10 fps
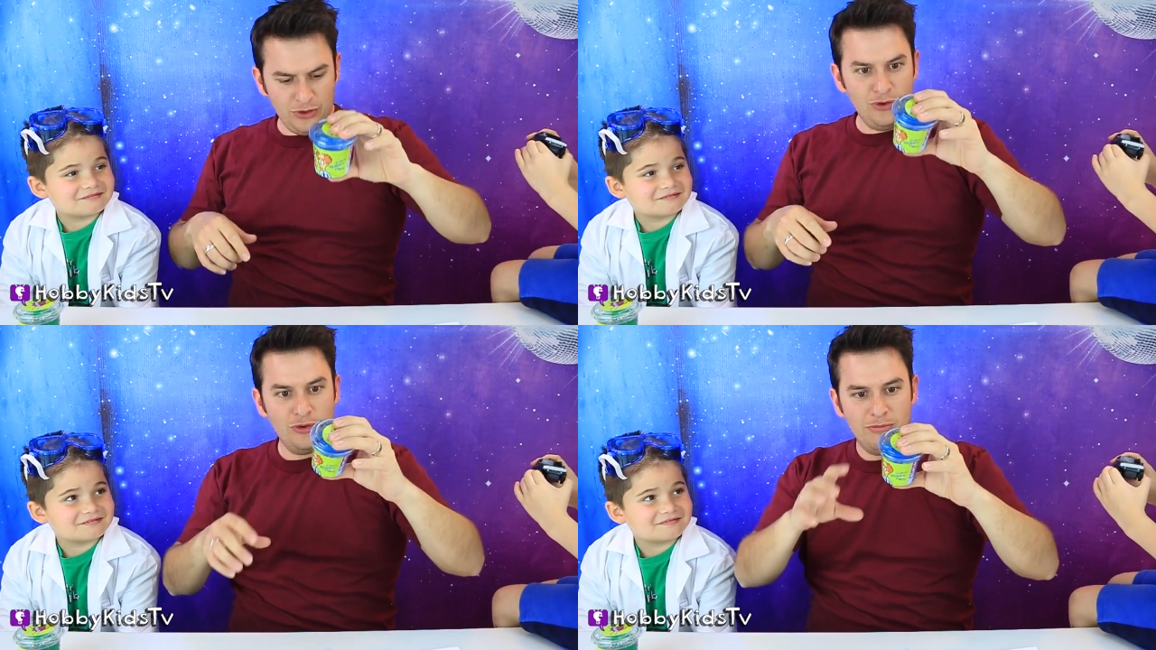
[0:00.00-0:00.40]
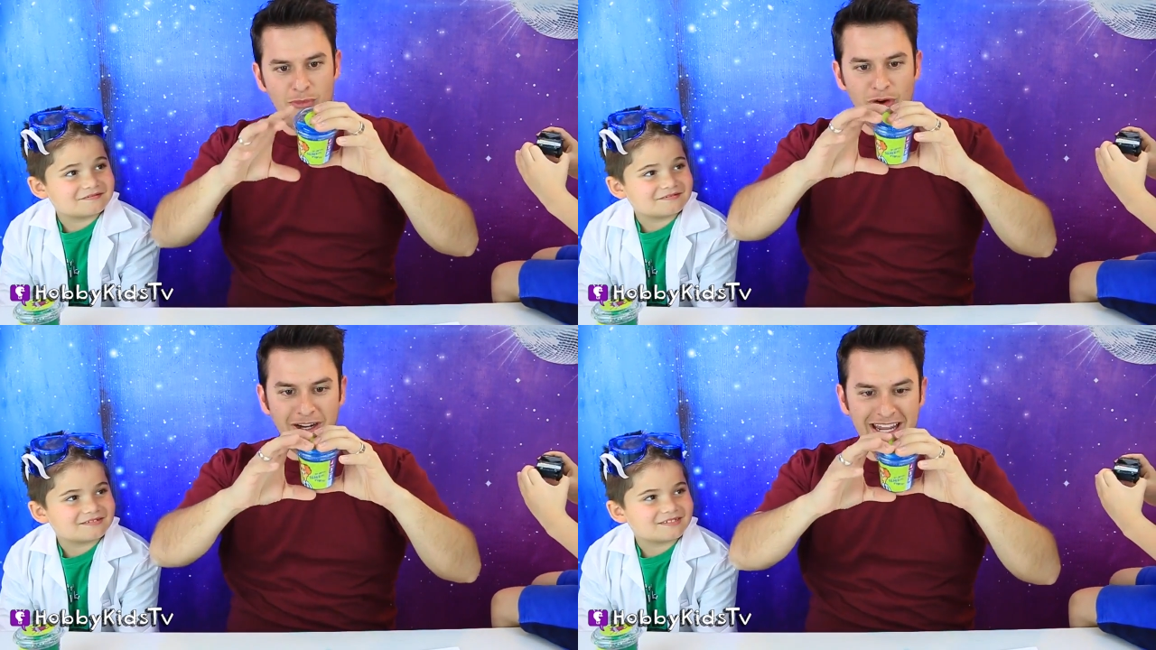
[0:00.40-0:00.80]
Speaker 1: Ooh,
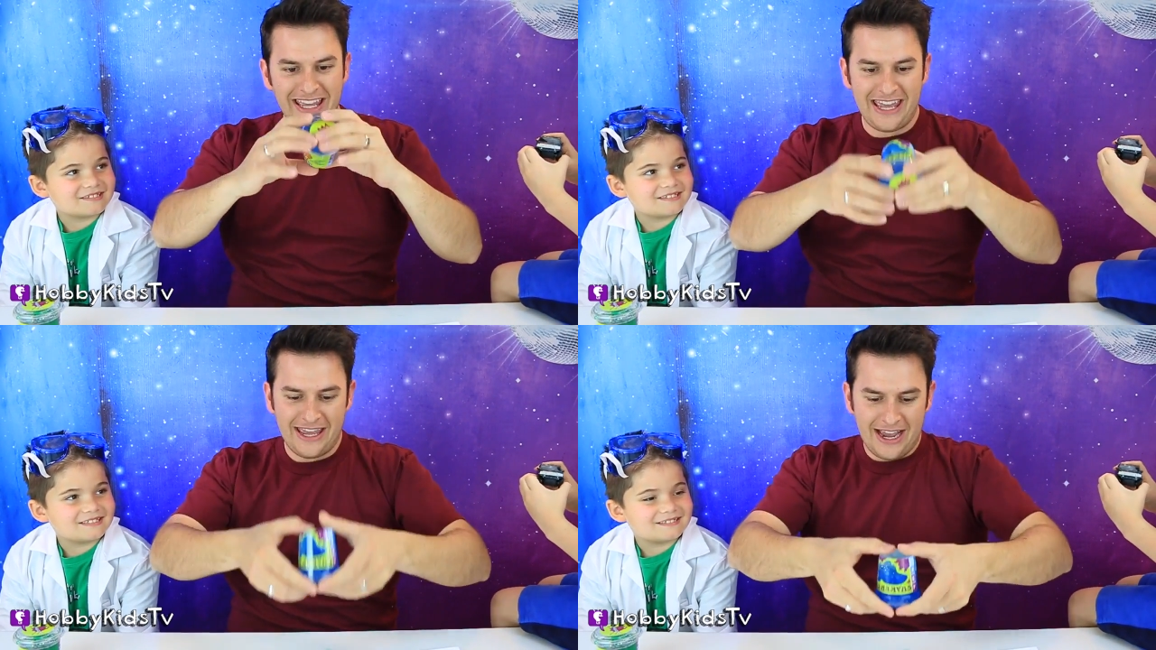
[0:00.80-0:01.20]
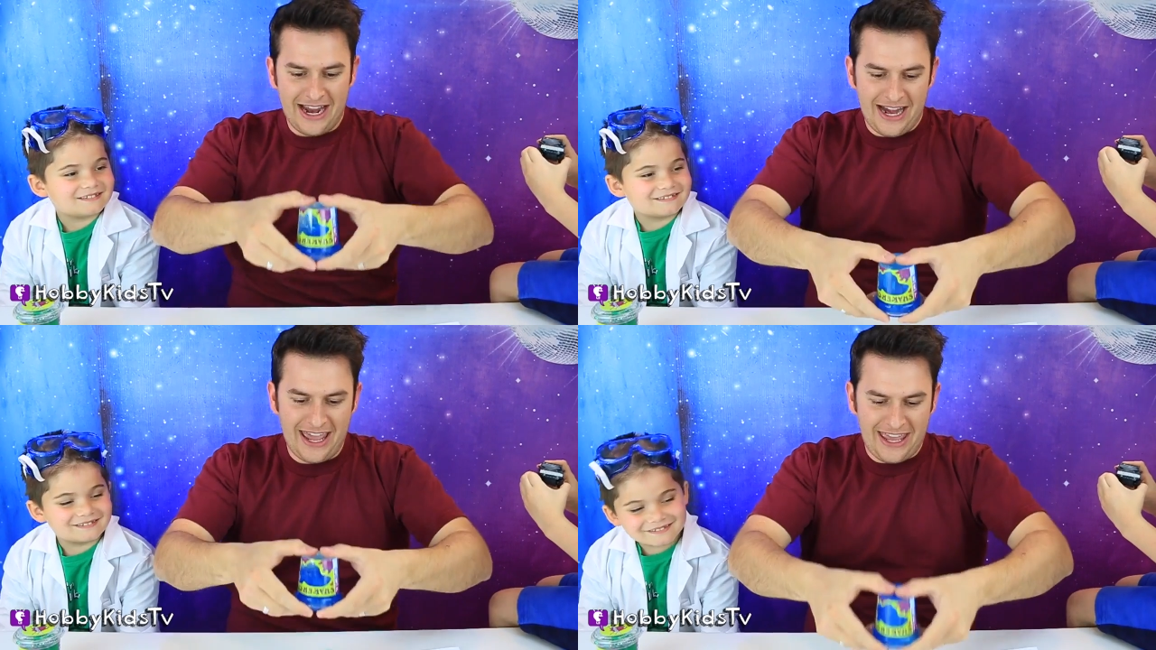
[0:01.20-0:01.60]
more licky.
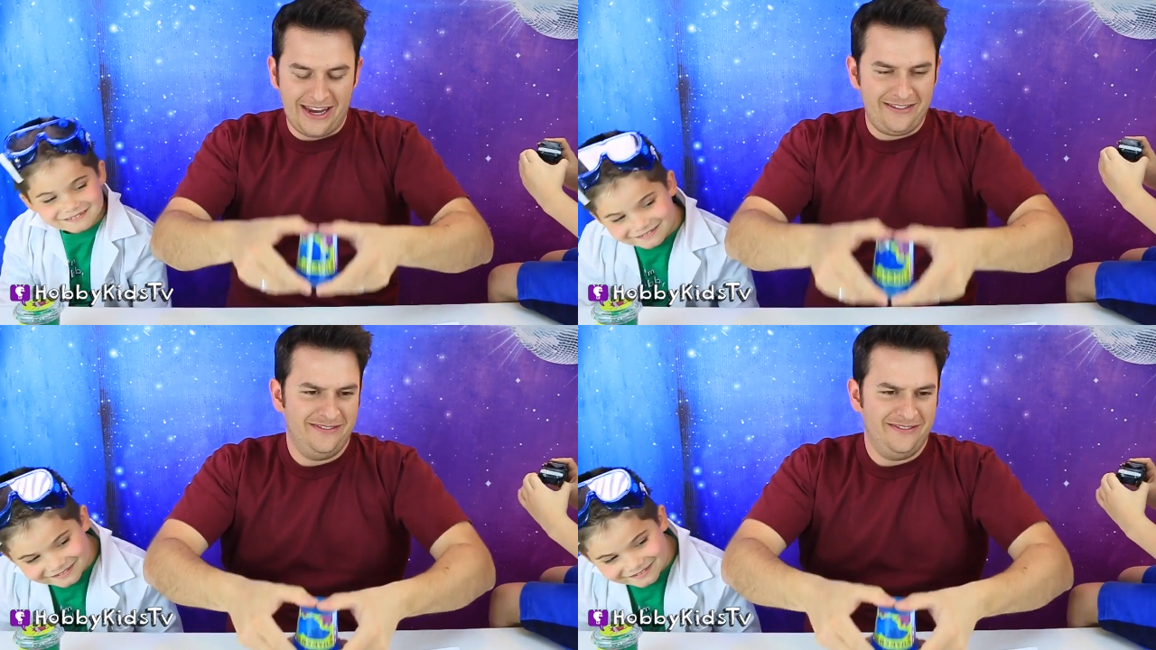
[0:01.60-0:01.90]
I like it.